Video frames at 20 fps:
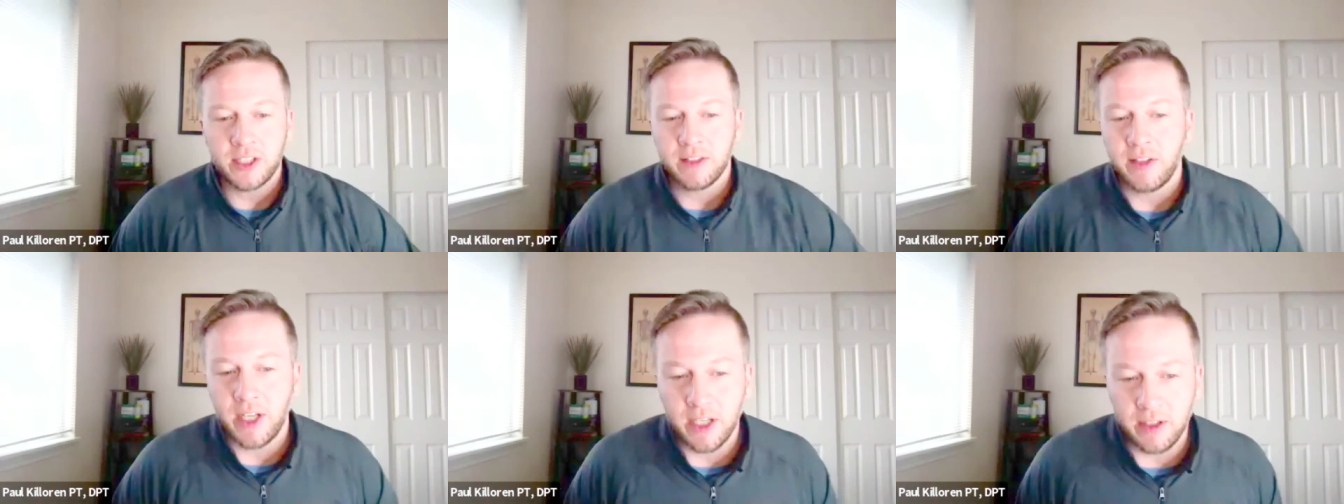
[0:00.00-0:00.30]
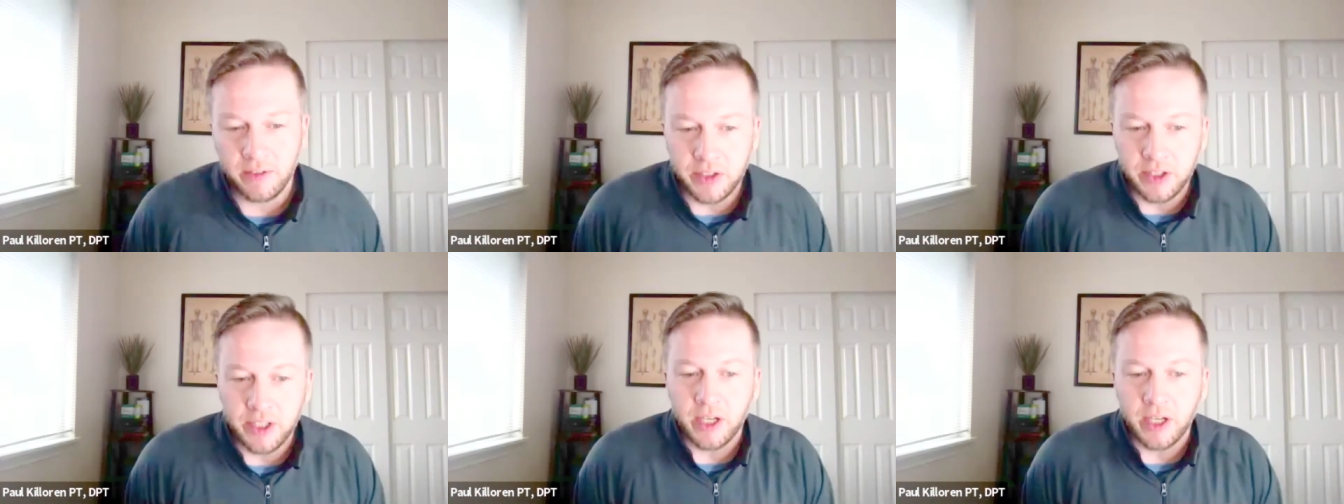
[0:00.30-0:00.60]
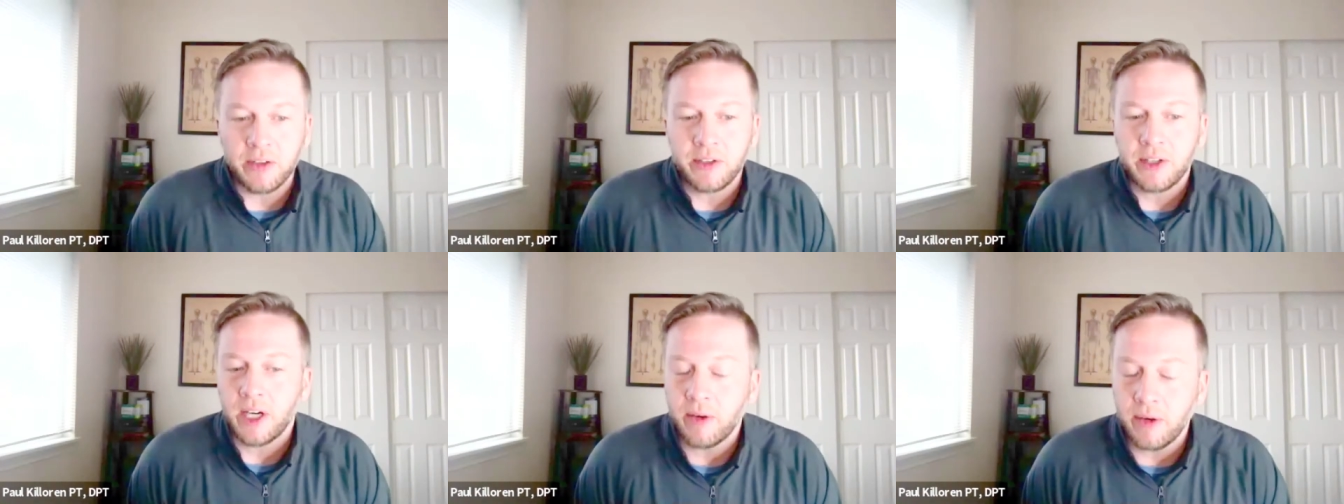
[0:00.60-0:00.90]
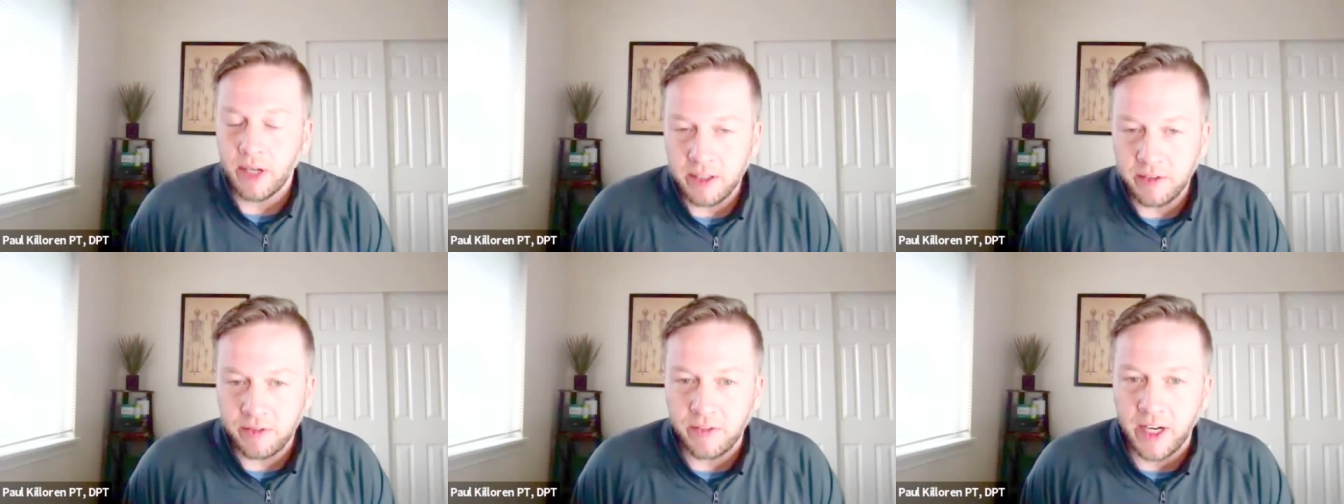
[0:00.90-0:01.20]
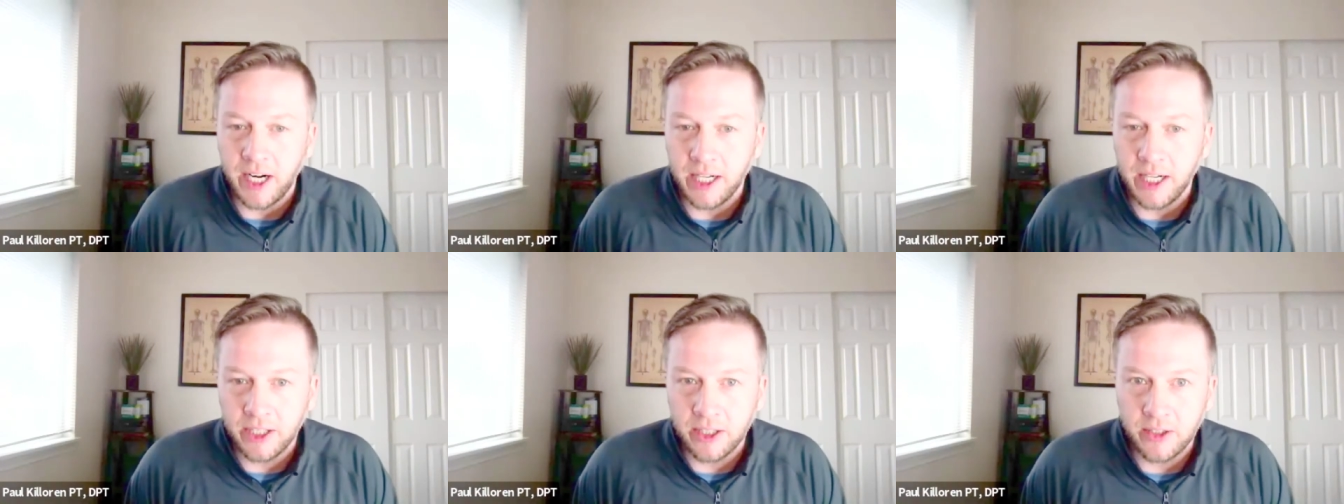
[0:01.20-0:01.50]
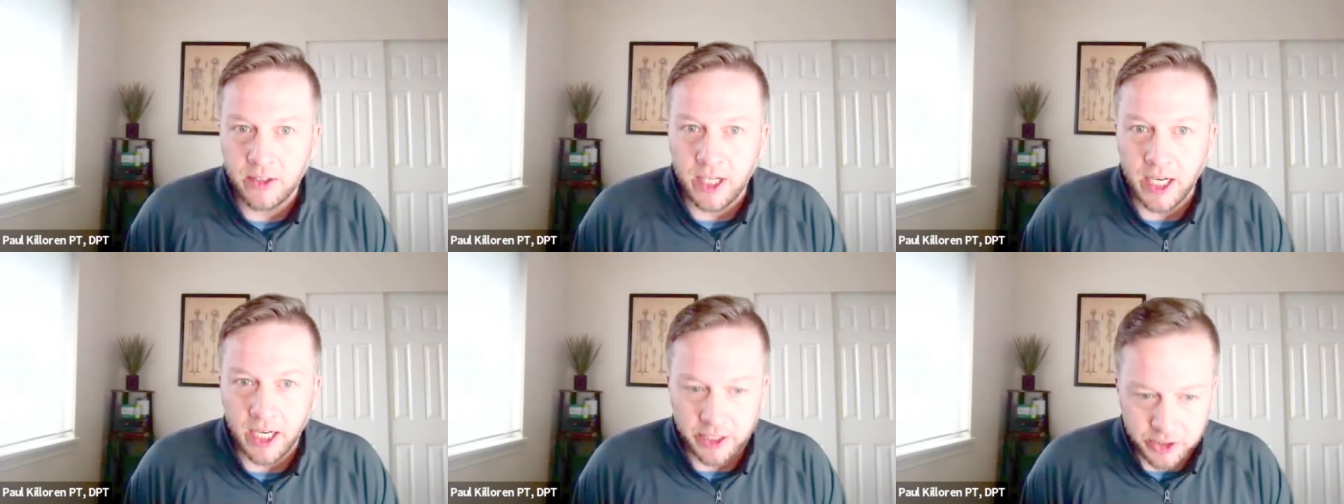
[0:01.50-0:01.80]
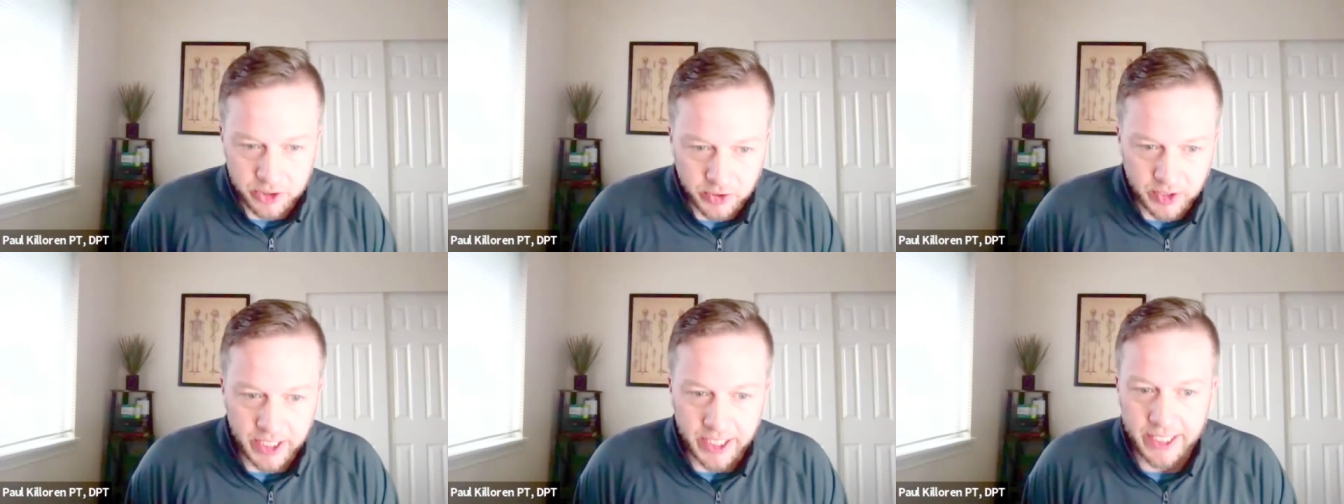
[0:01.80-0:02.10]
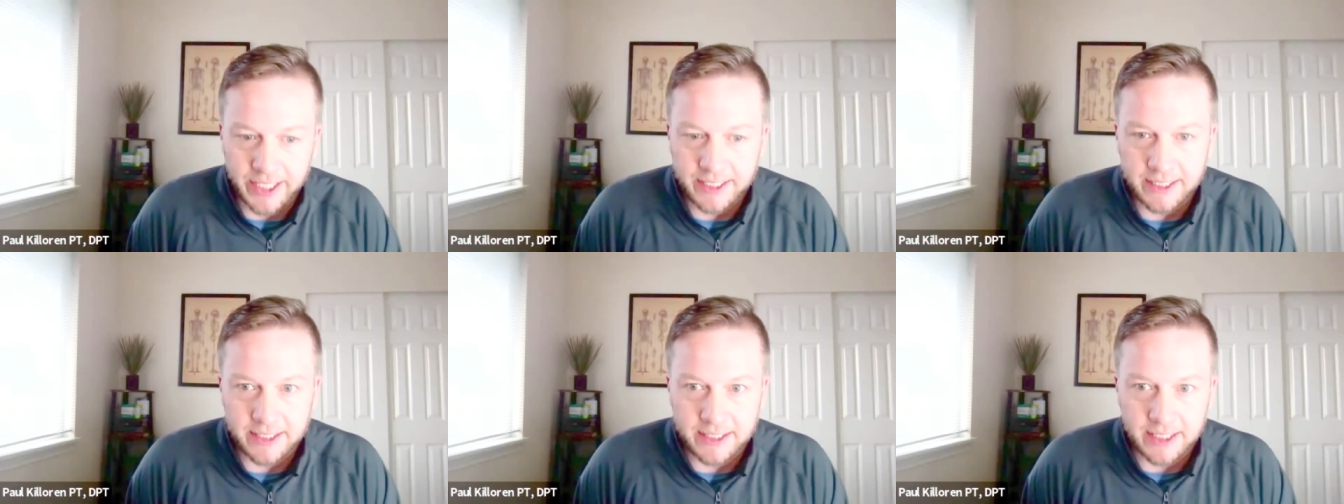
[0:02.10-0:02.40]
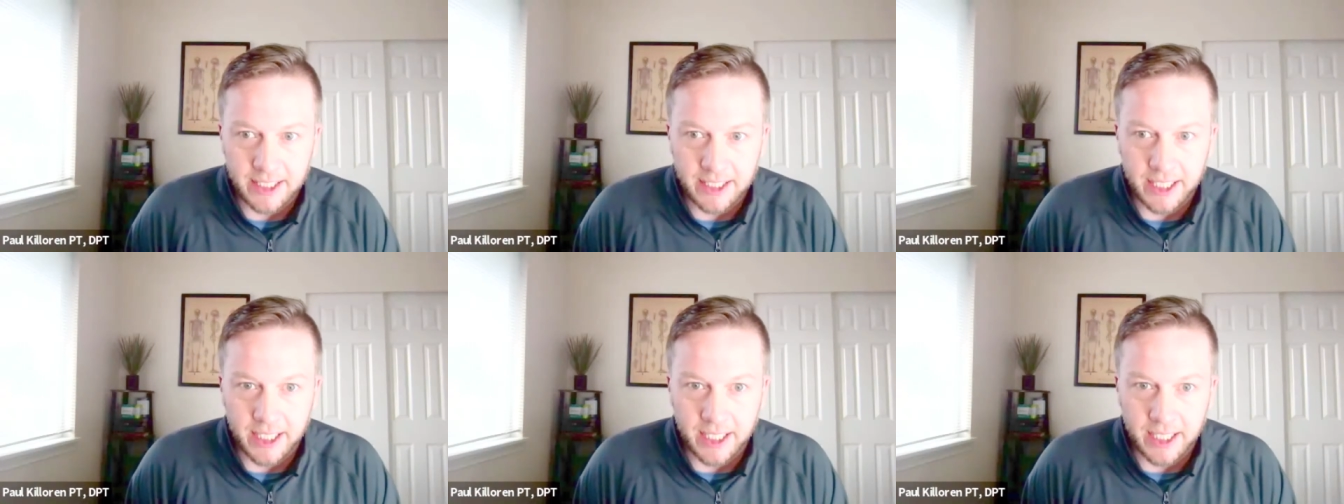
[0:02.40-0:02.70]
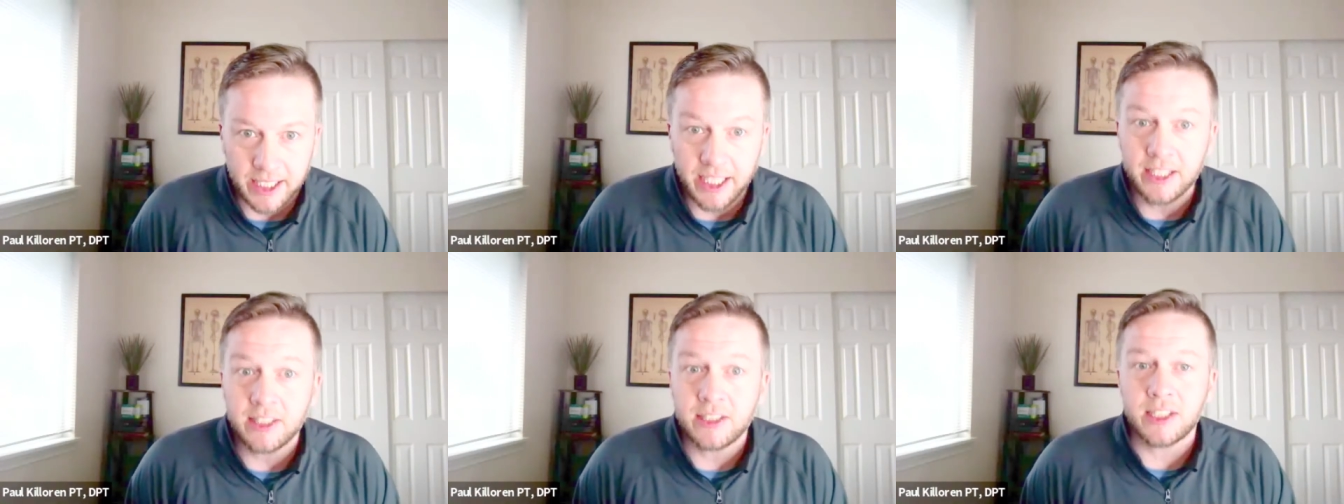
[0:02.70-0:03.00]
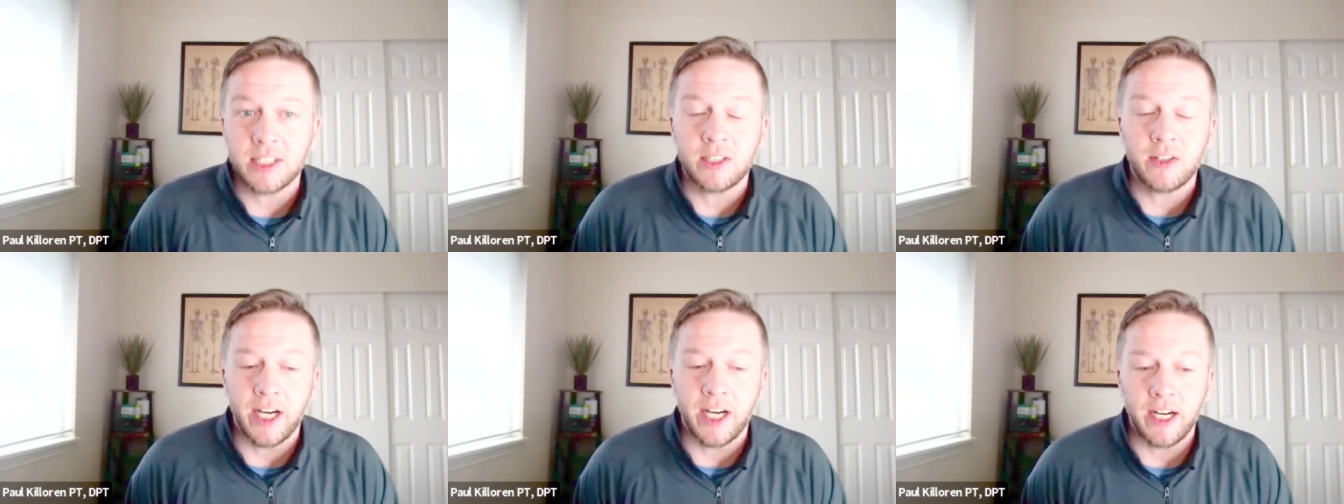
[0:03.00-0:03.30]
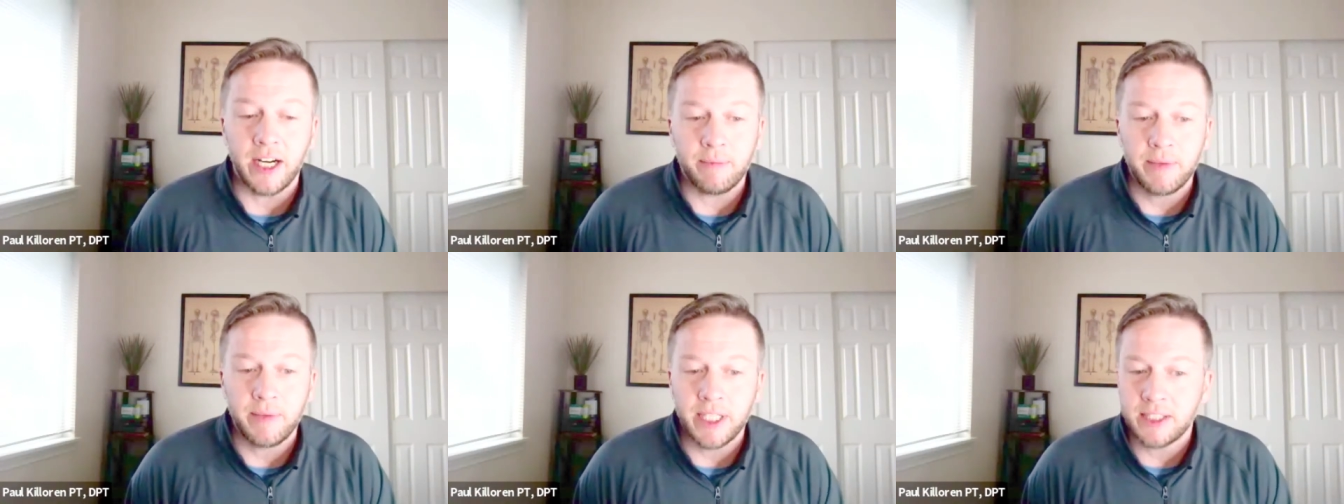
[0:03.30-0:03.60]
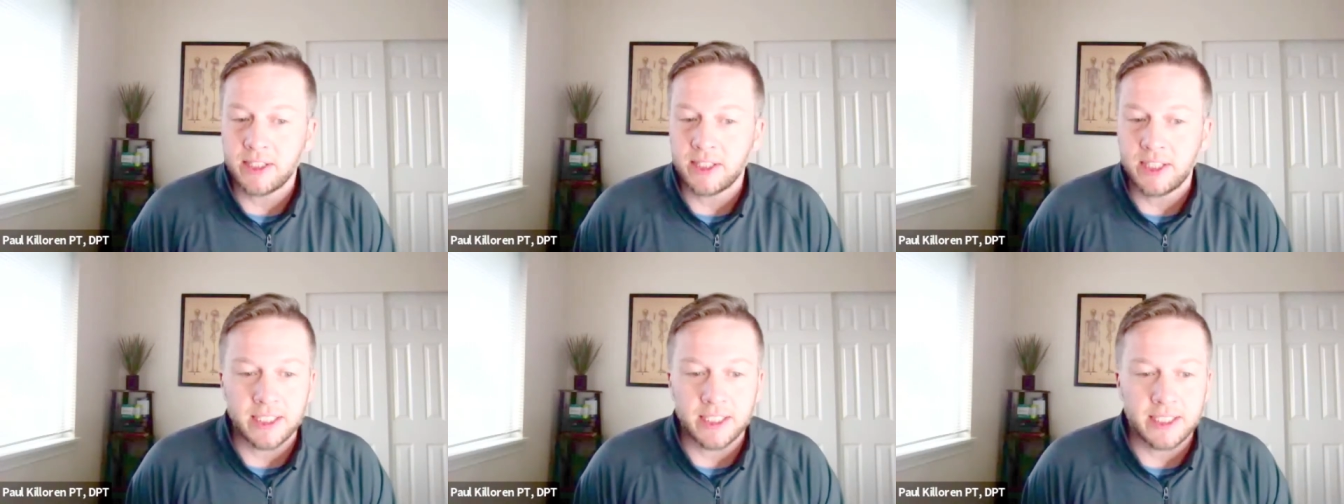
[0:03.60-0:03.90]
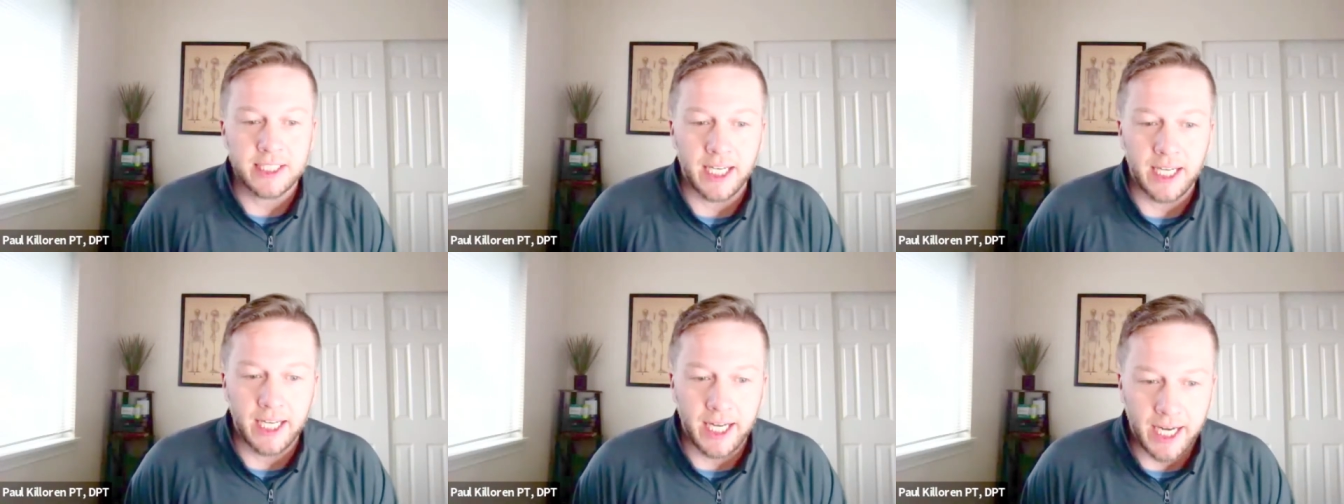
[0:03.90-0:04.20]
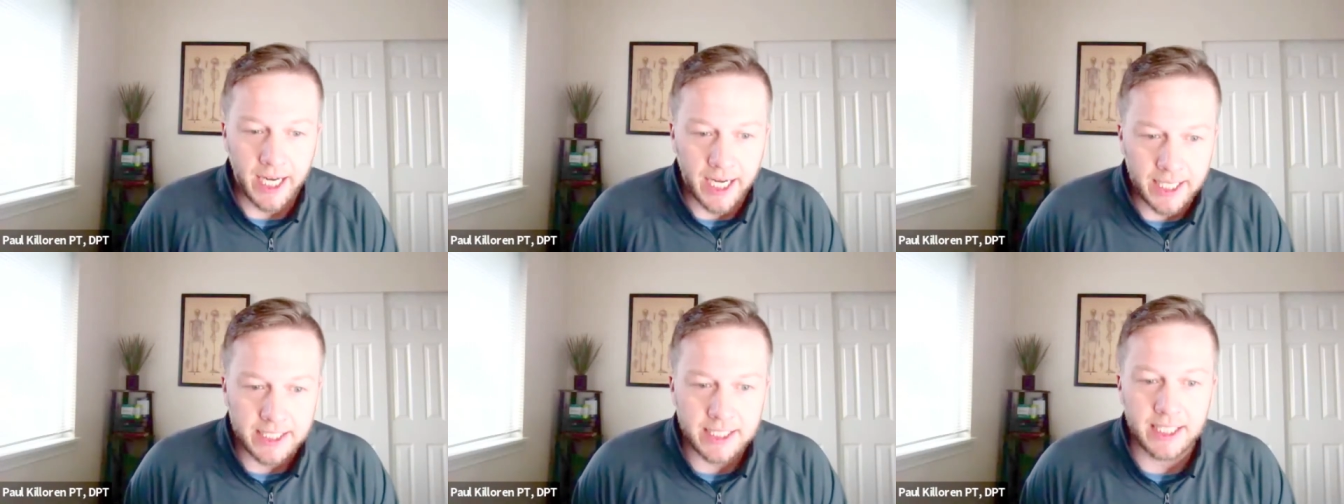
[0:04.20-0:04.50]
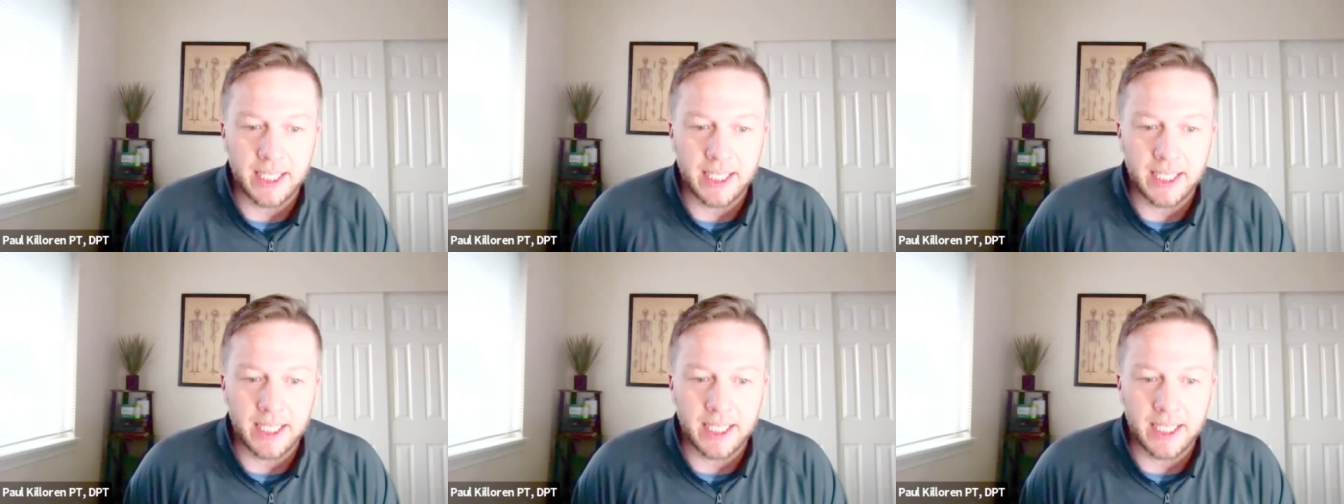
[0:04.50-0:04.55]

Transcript: of all, if you don't already follow Andreas on Instagram, it's just at